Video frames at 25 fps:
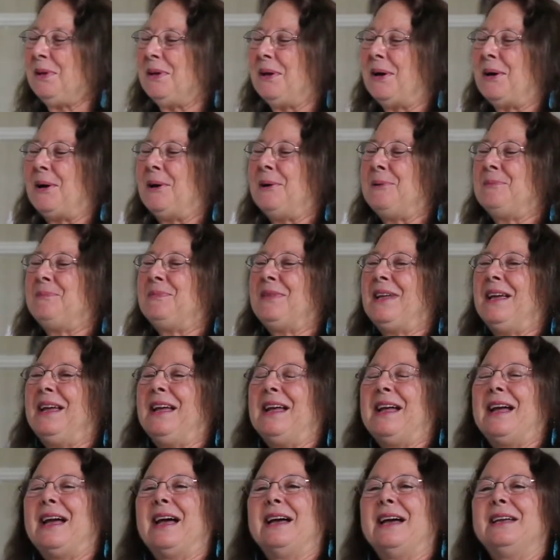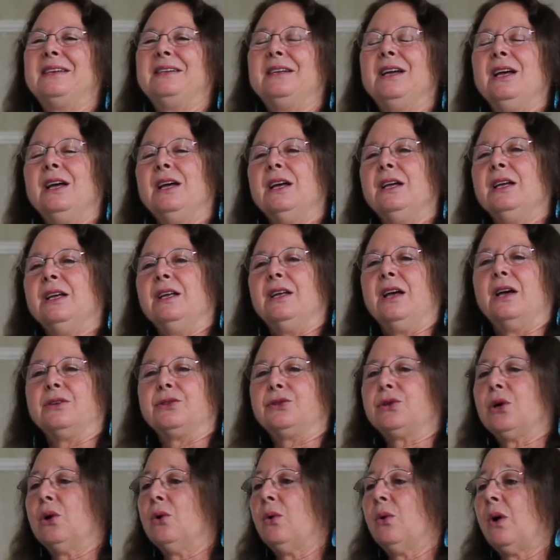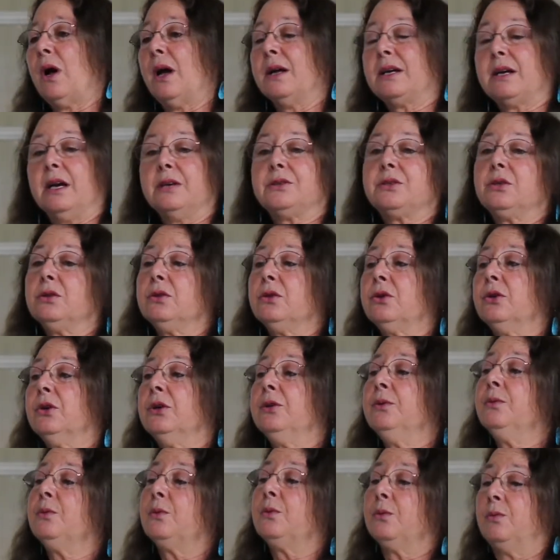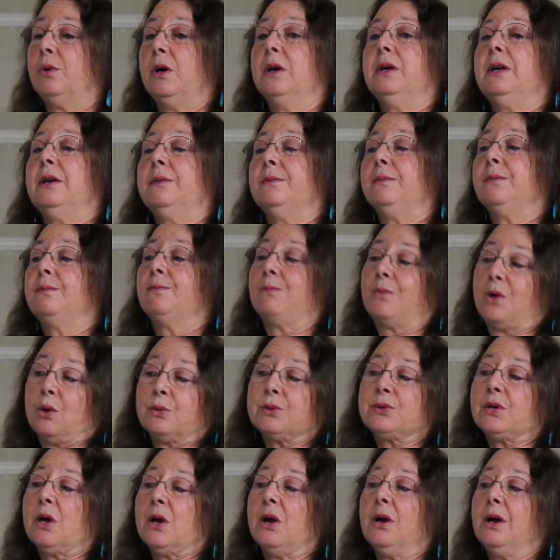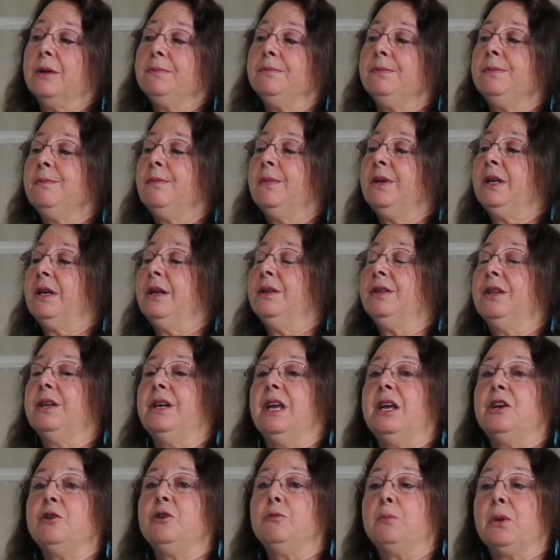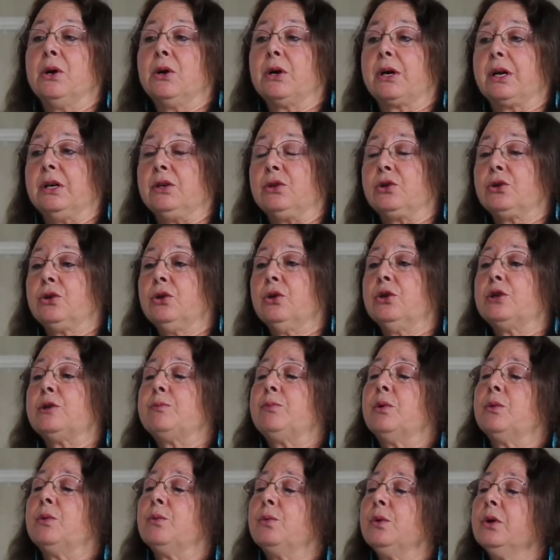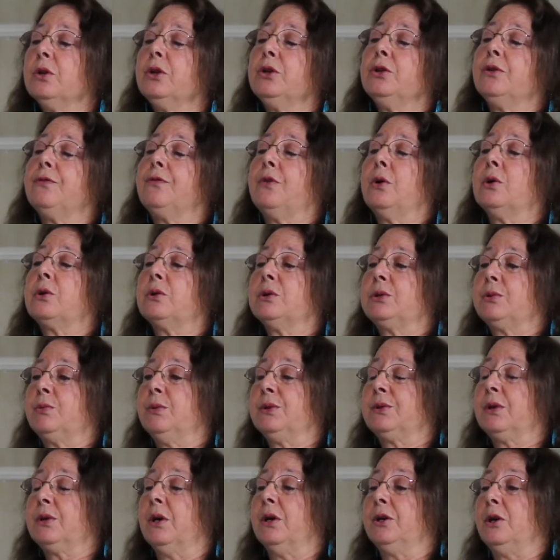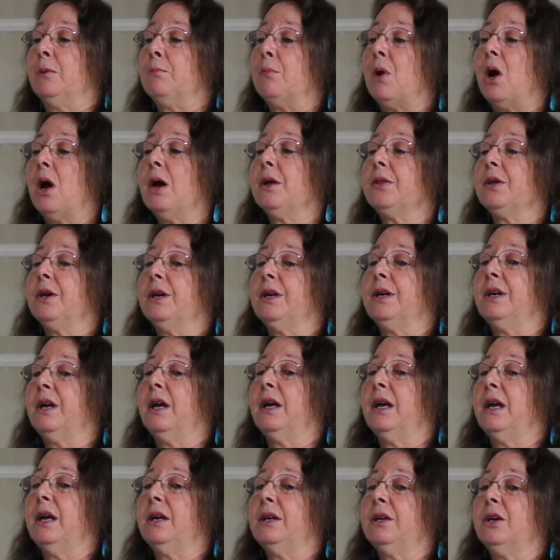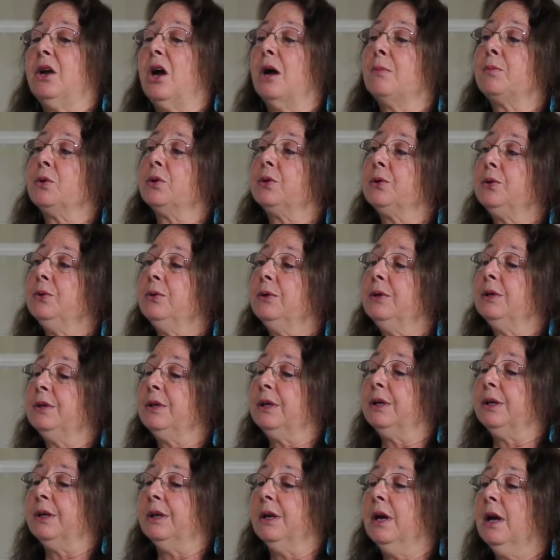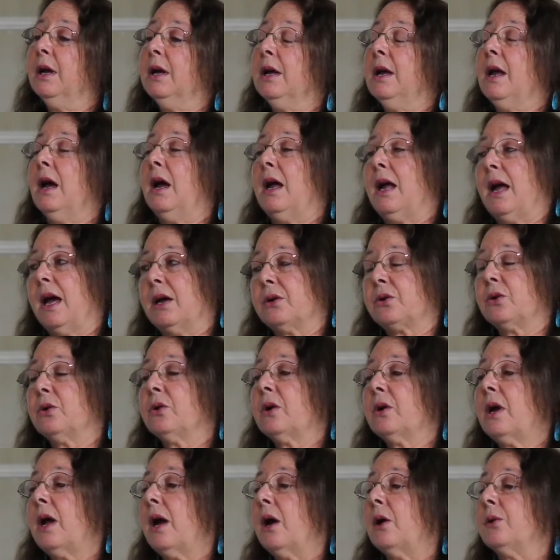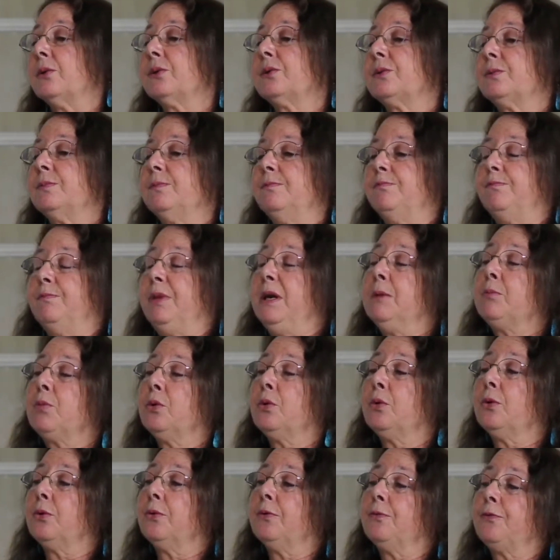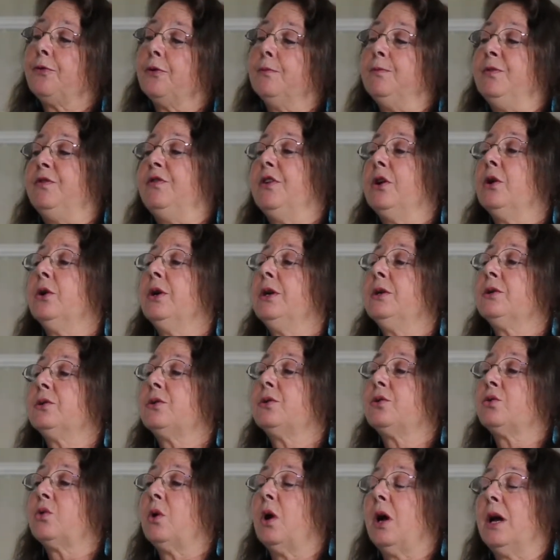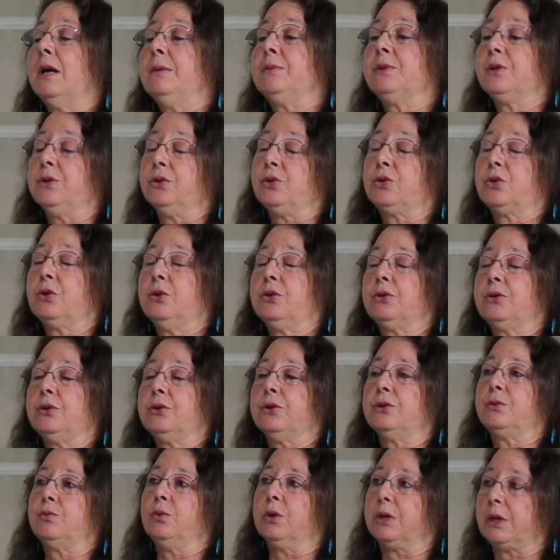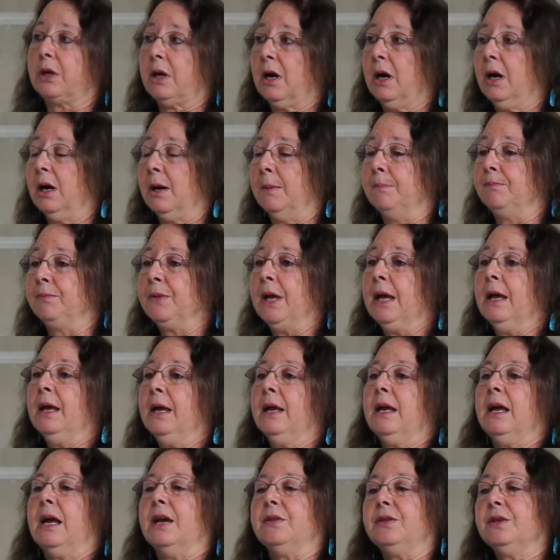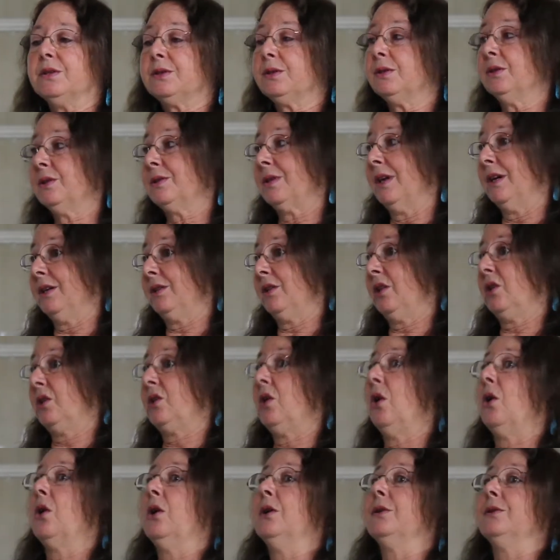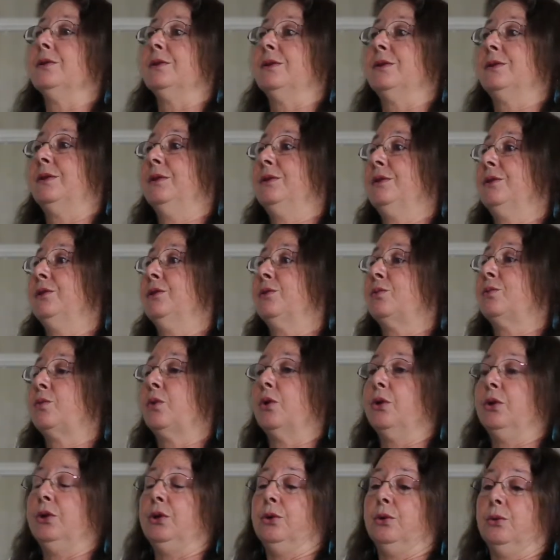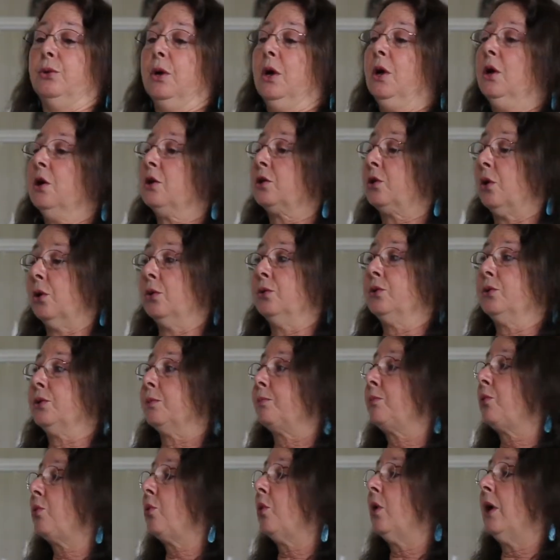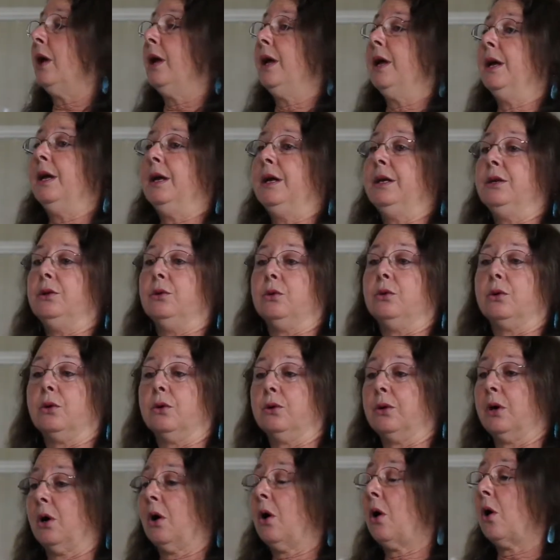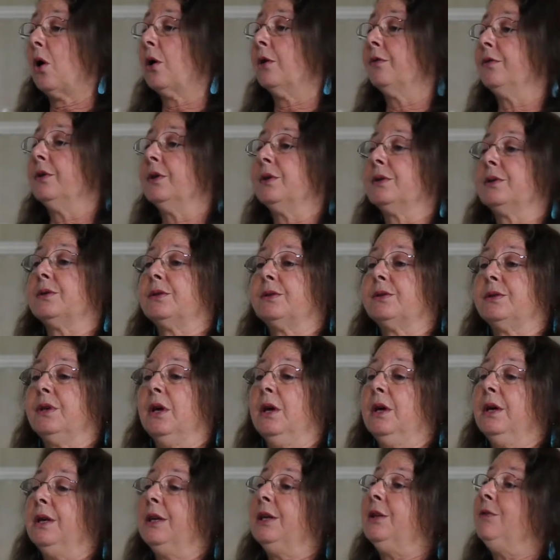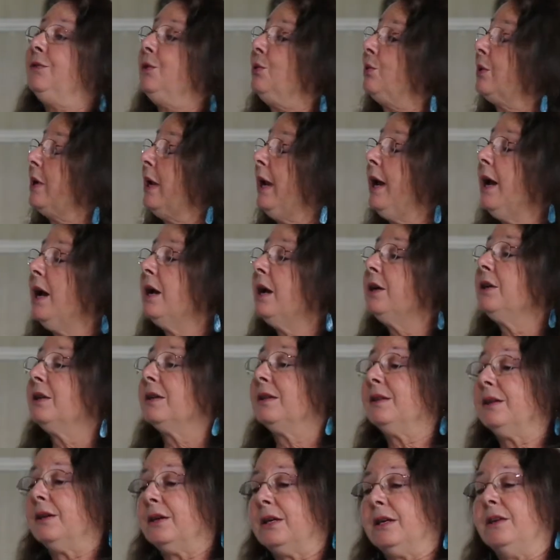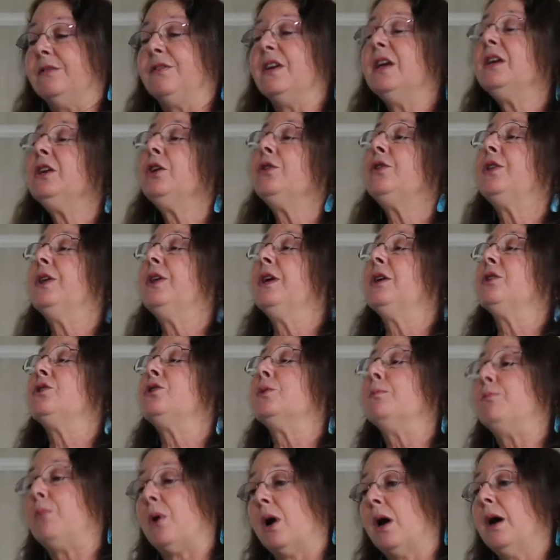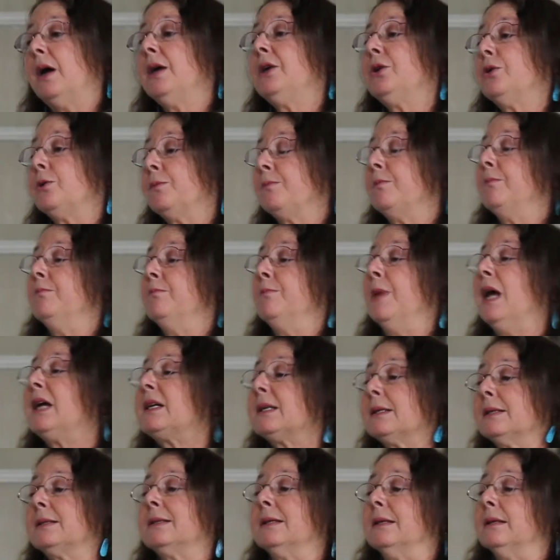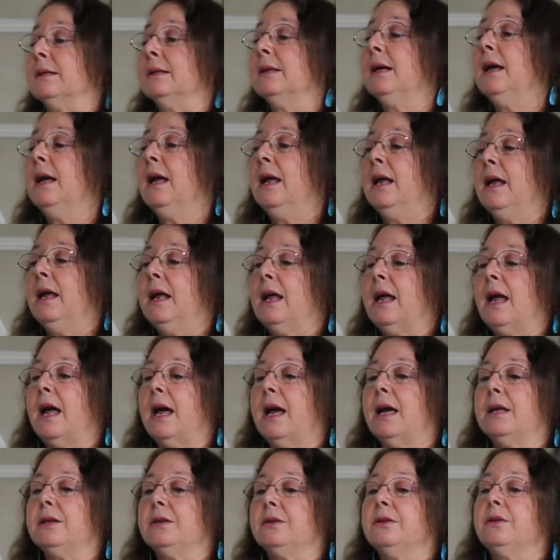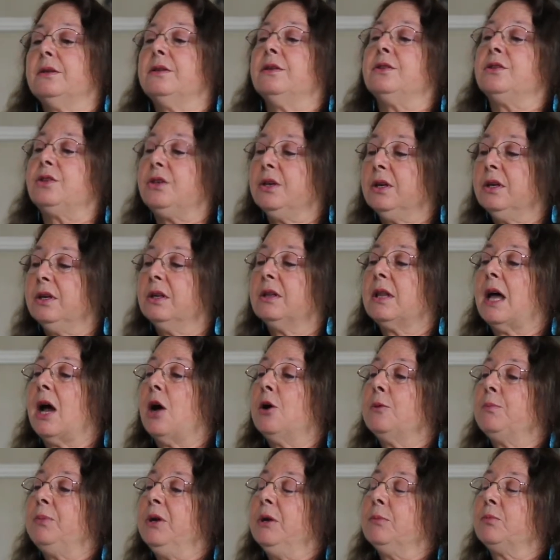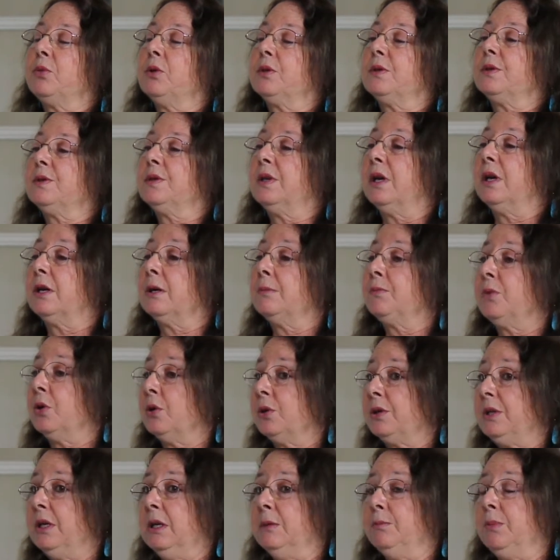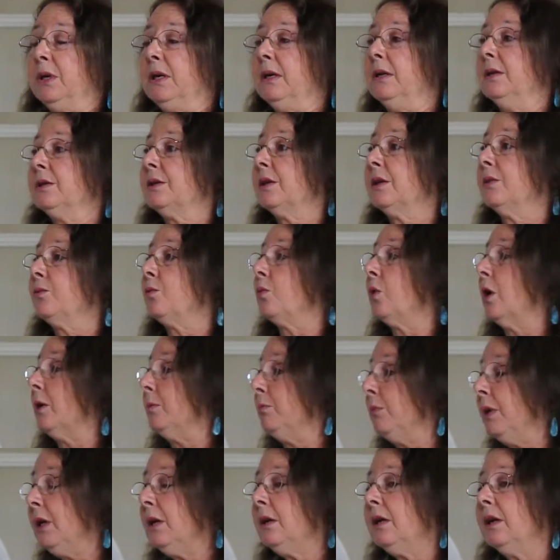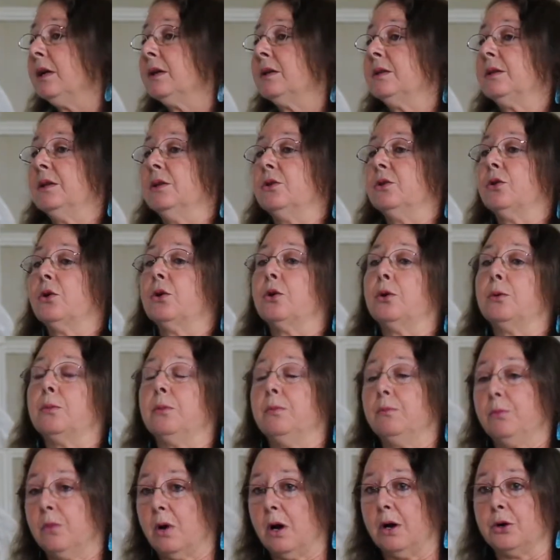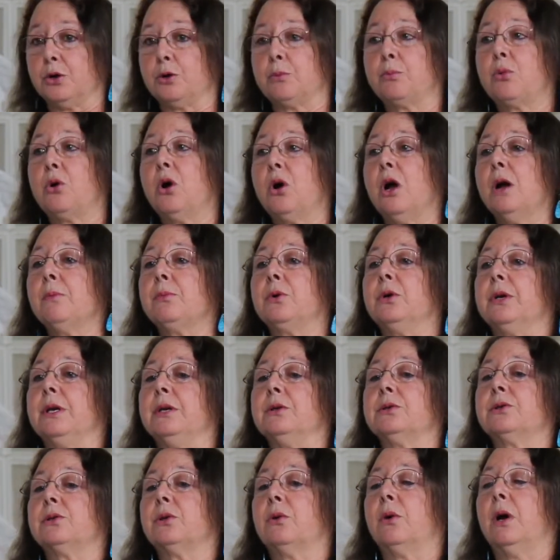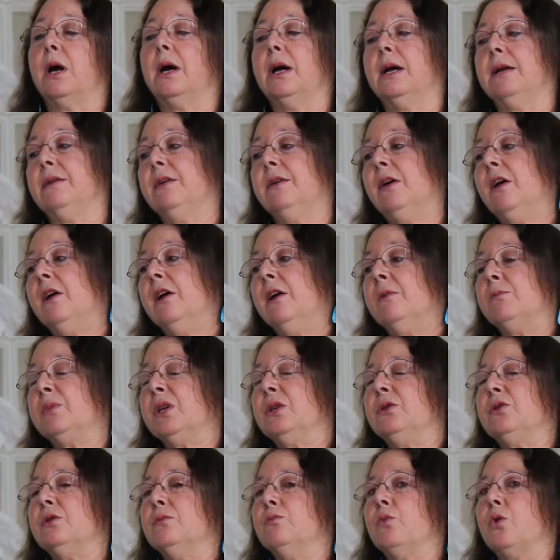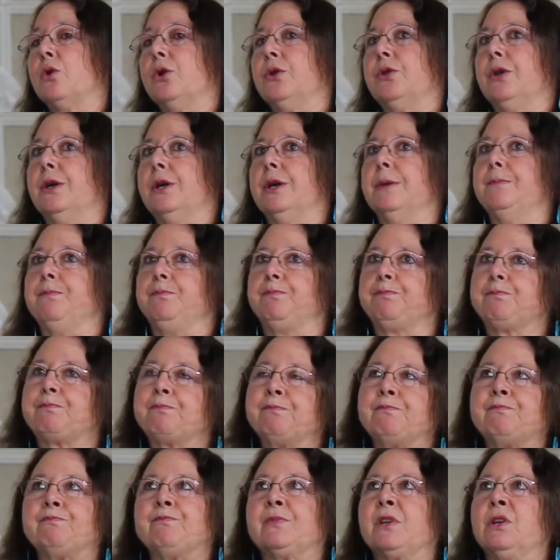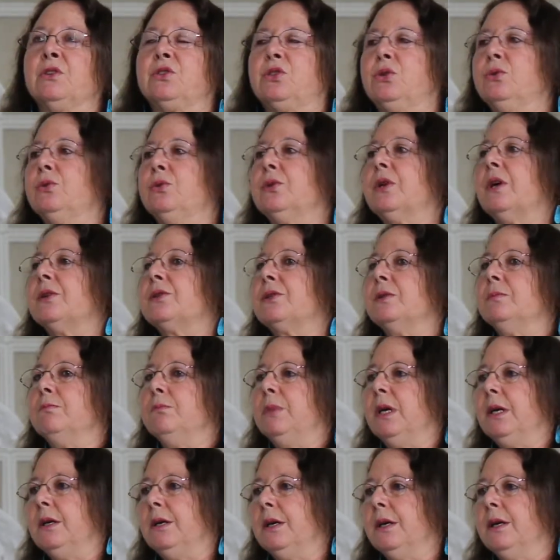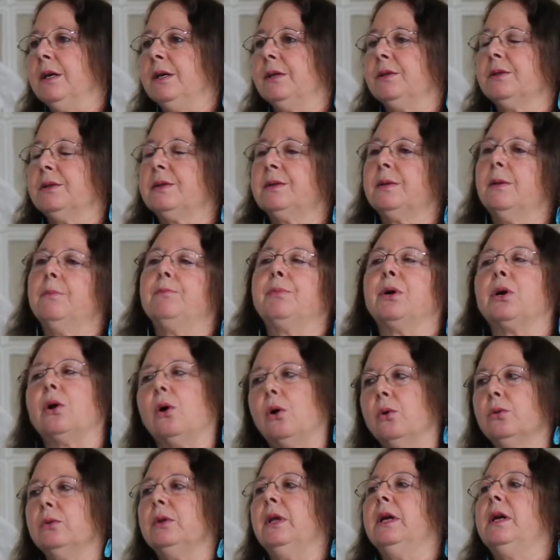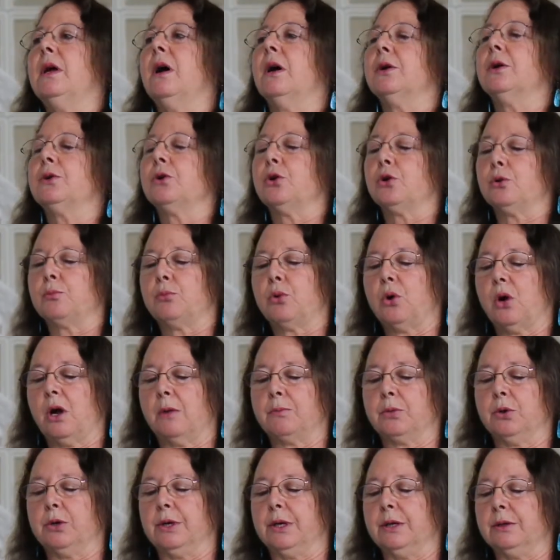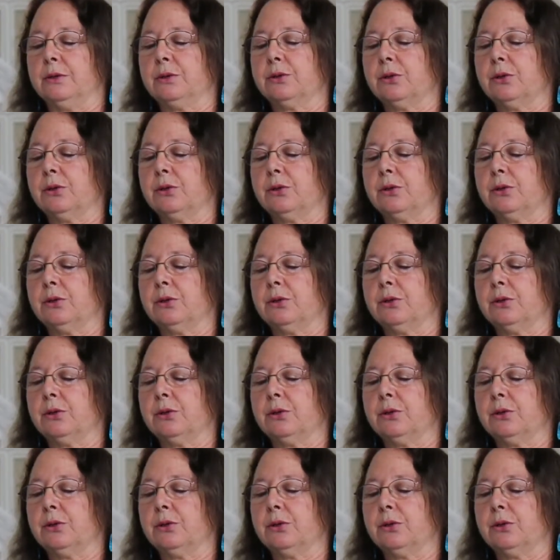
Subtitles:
And so I got to learn what goes on in the Native American Church, but really the focus was on Amada, and I had an opportunity at her house. People from various tribes and churches would come, and this is like the gardens. This is where you go to pray, you go to harvest, if you can, if anything, to buy your medicine. And she allowed people to set up their TBs and run meetings on her property. So I've been to more than 24 meetings, but only on her property.